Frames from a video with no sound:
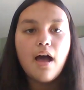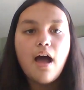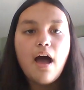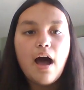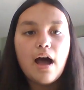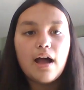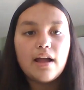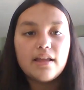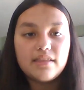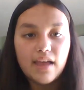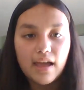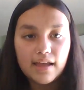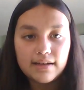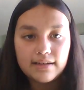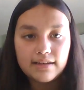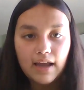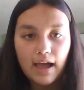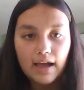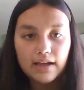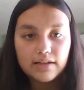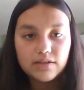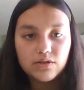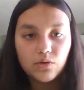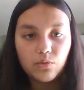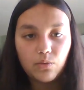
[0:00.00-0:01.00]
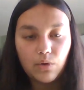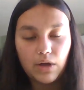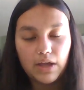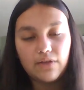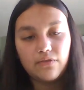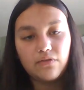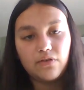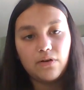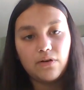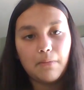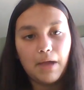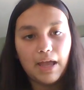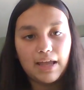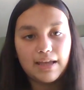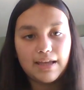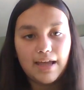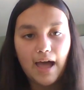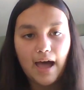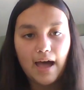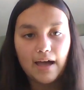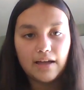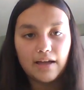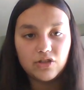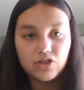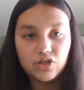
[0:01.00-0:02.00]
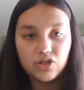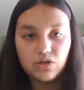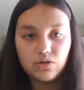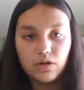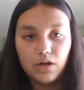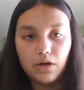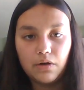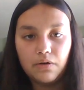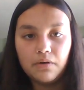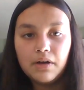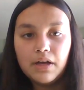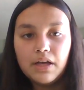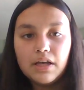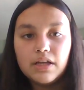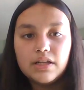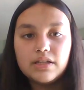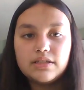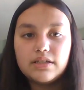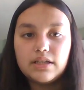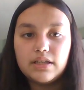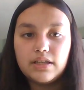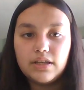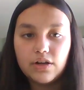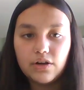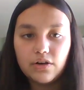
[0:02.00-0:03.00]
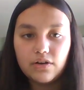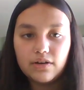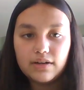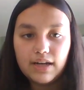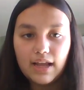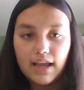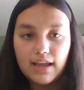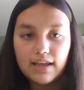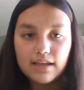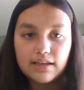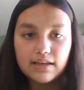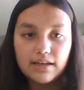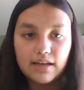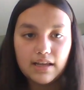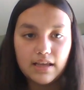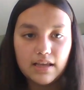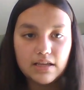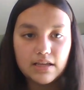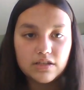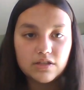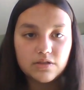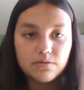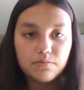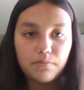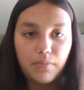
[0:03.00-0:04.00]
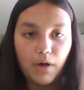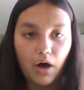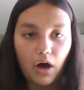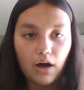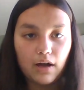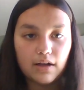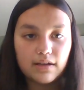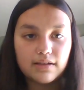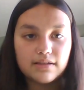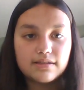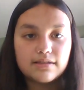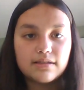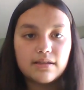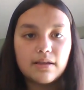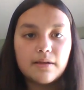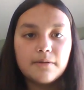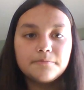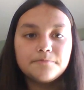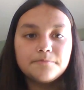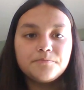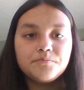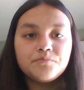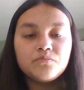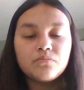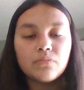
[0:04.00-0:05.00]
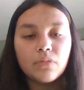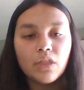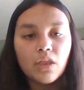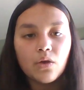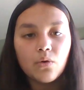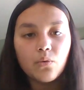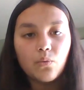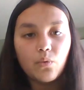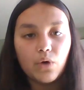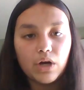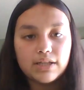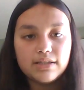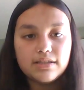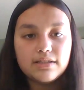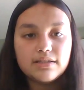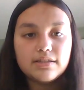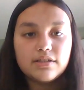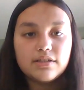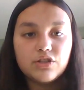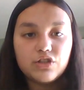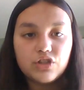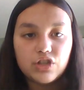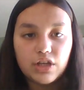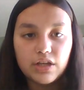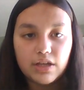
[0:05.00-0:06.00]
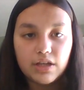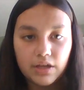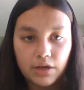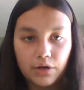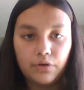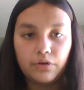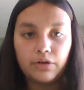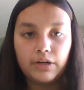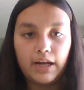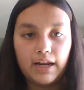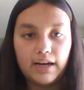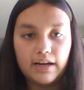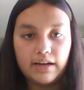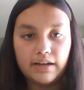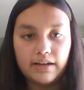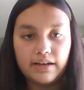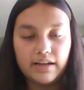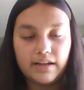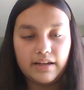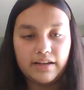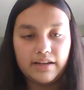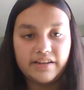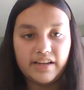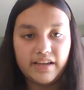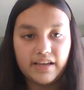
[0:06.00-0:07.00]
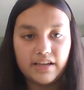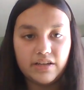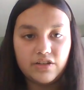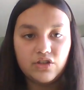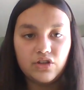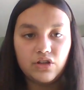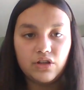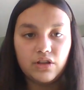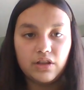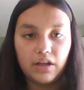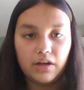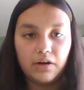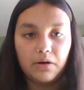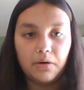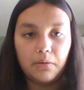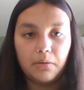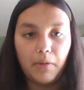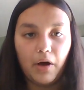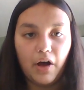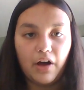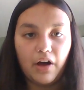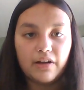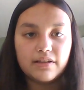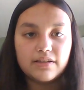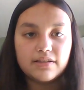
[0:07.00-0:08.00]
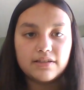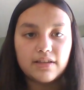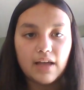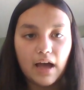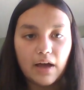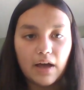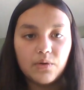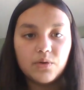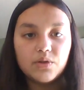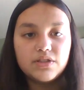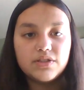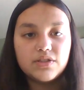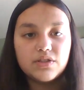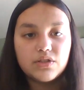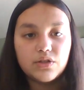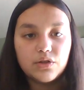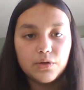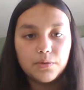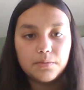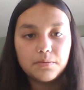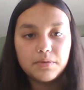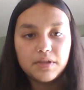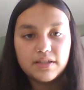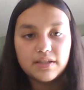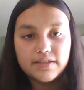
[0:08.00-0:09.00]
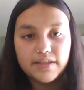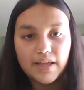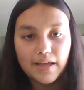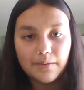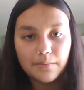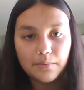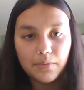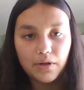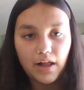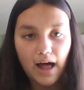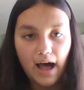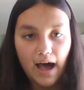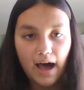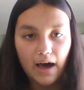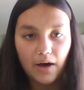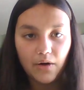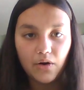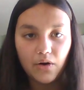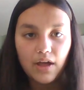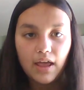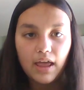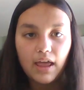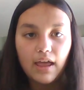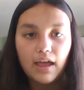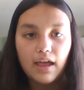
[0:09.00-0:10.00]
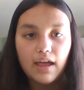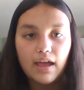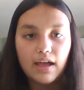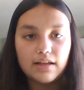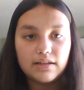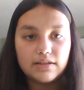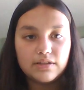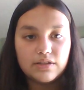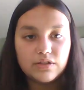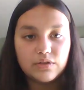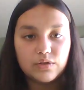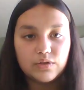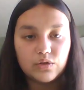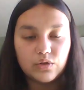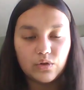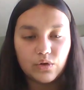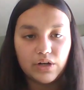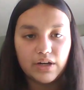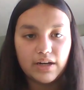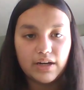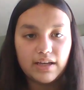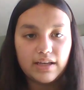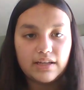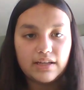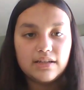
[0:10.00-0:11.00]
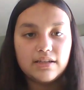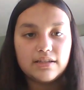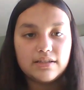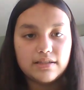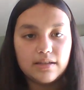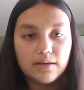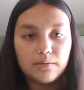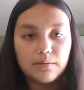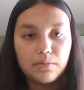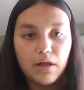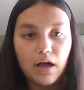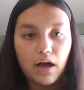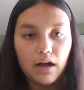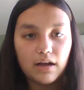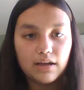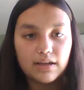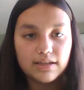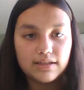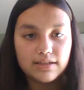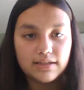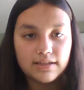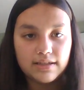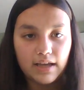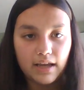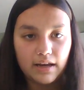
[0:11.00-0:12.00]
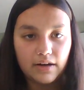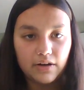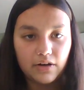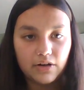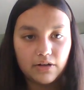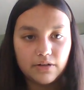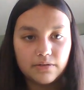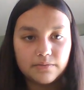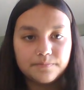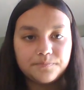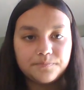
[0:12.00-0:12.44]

I then had to wait for my cat Juno to urinate in each box. Once she urinated in each litter box, I would scoop the sample out and store it in a Ziploc container.